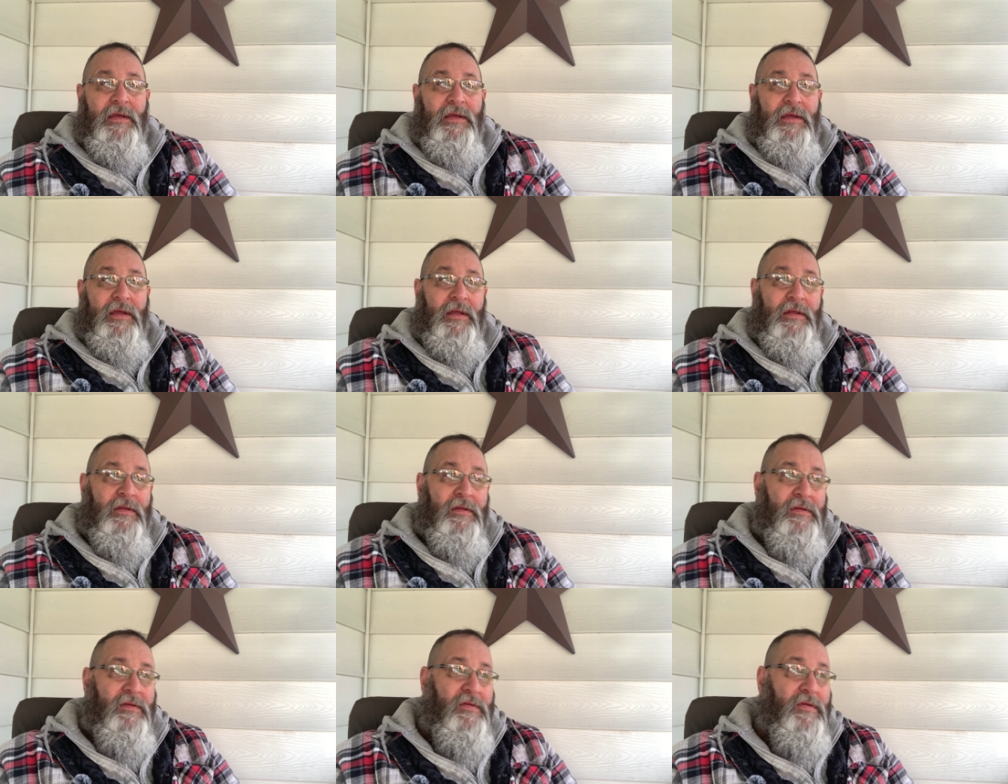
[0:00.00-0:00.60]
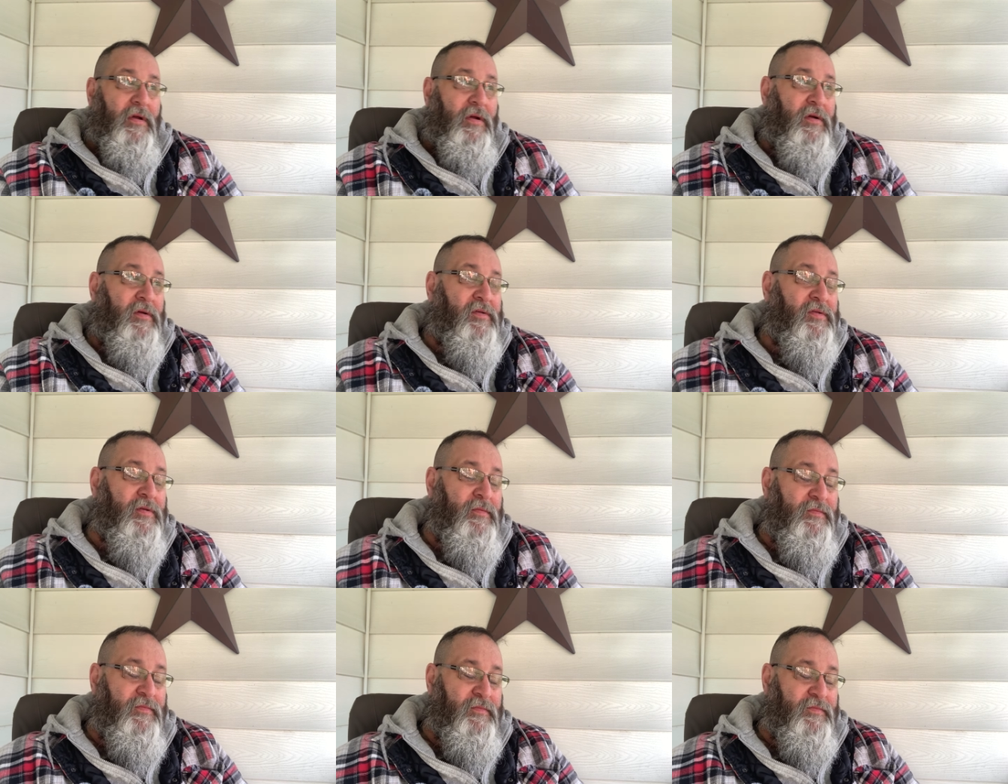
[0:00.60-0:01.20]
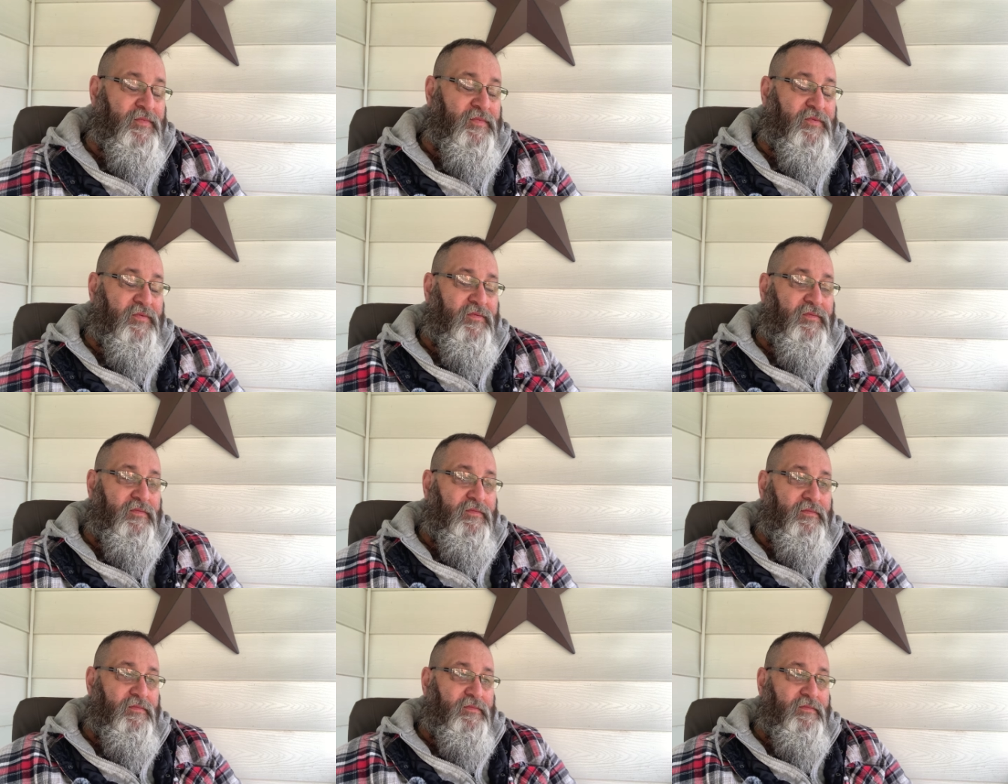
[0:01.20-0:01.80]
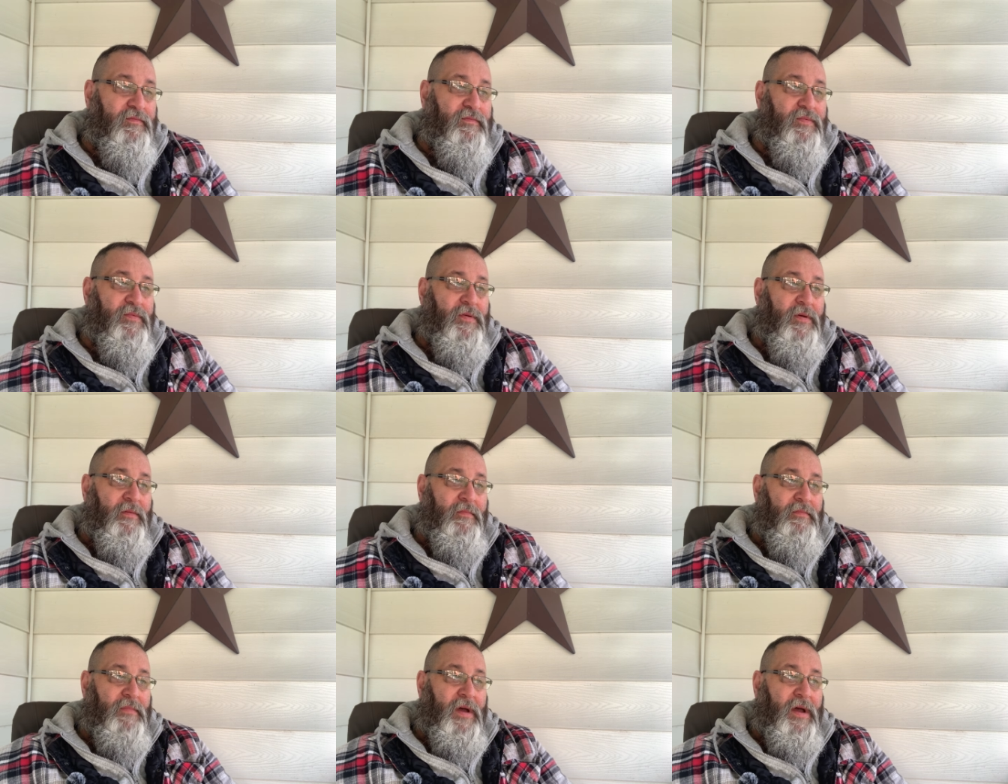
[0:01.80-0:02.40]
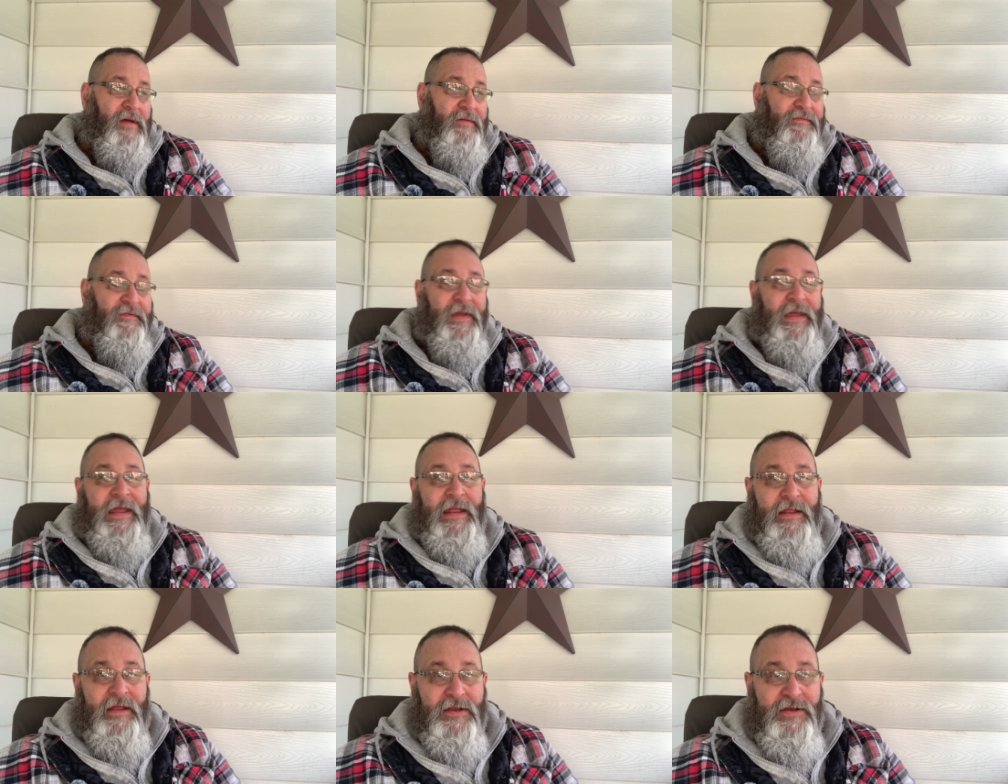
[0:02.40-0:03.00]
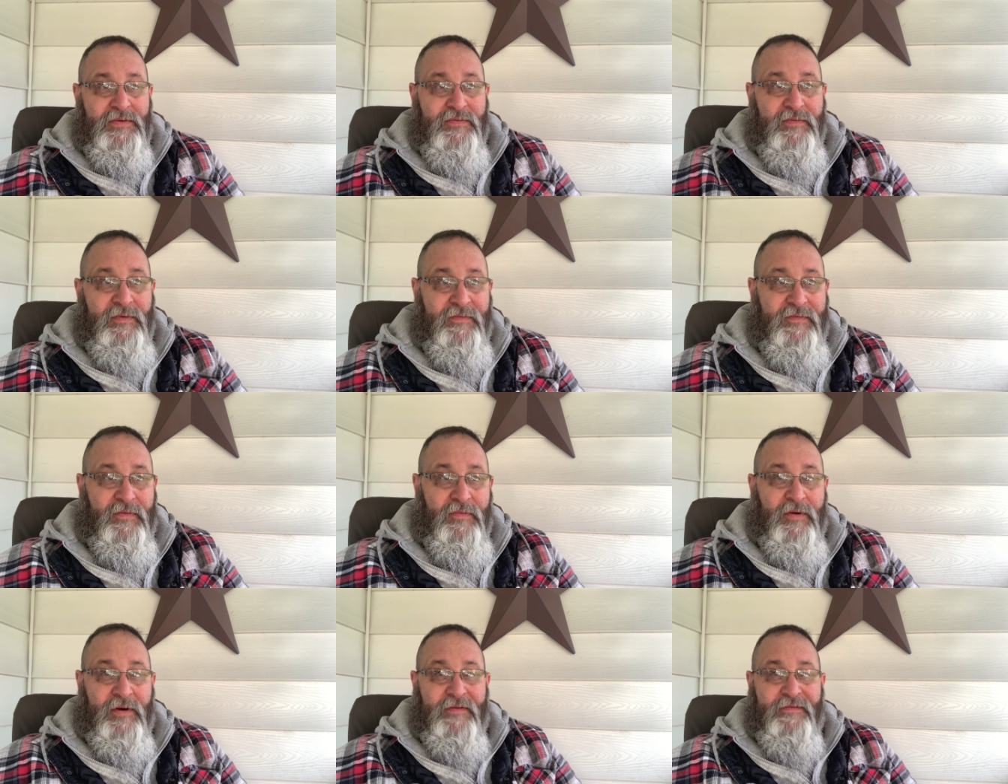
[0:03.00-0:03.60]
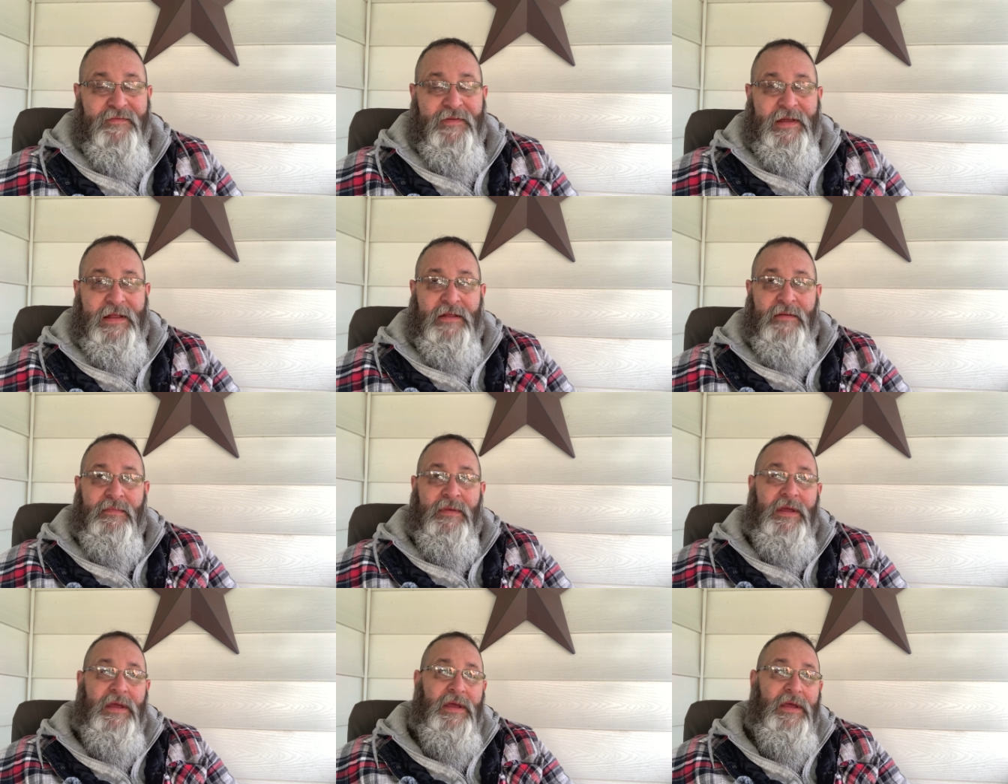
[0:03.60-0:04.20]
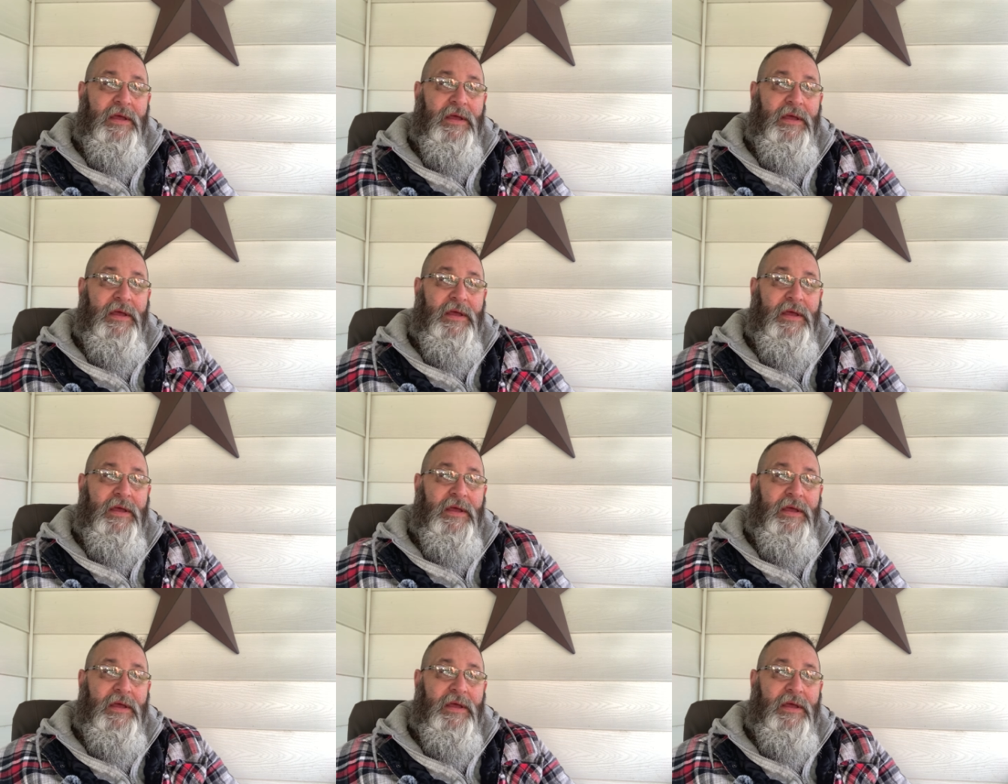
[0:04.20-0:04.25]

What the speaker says: and or some feed that if you want to feed them.